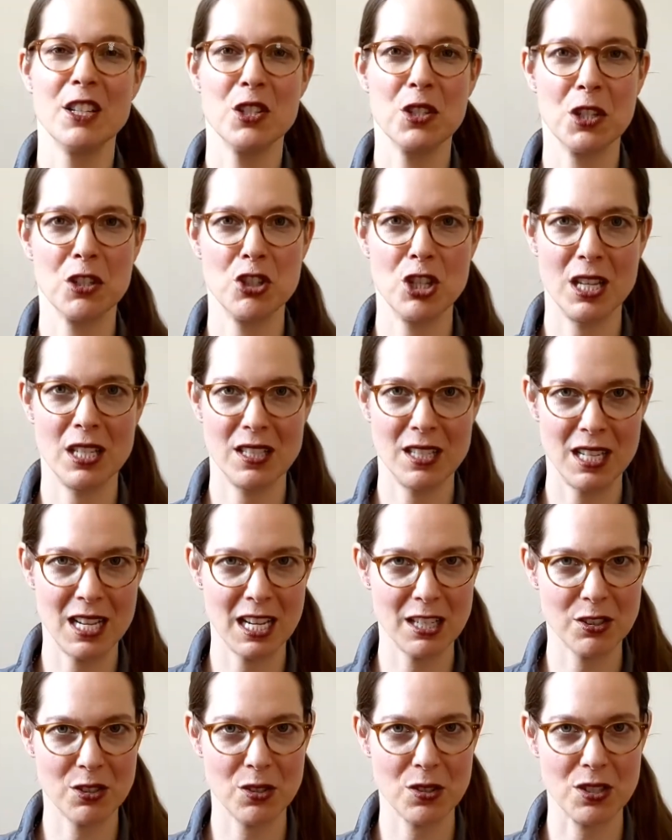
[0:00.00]
suggests an
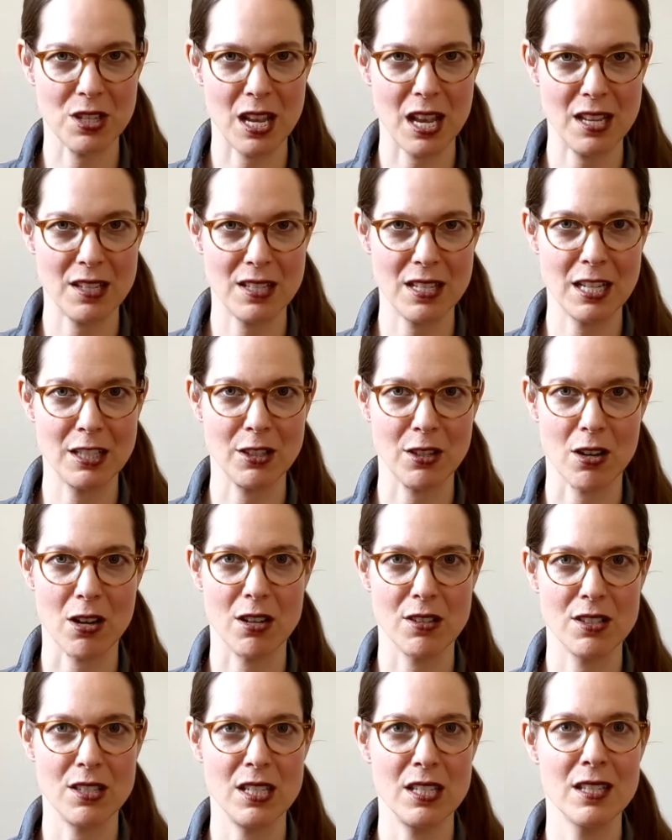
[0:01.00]
exercise that
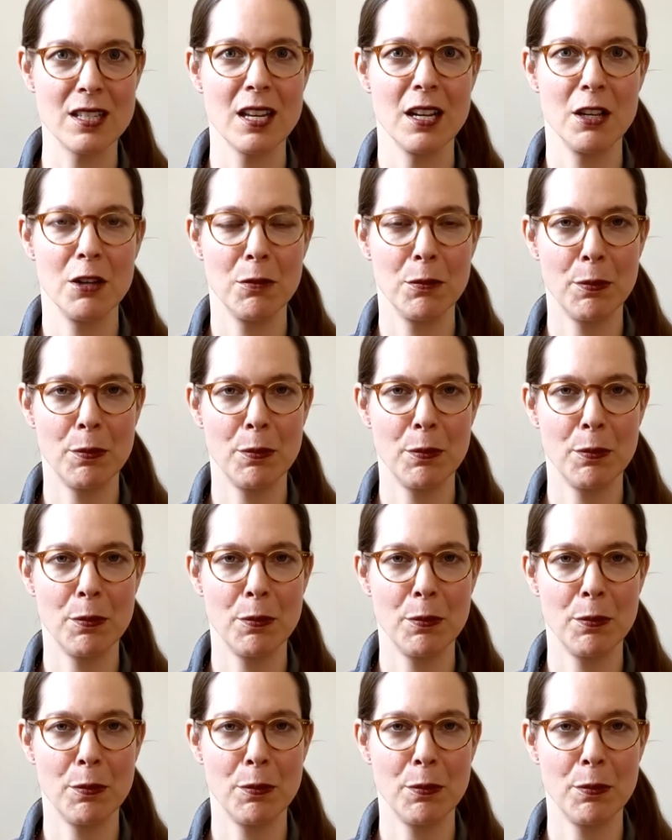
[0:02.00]
causes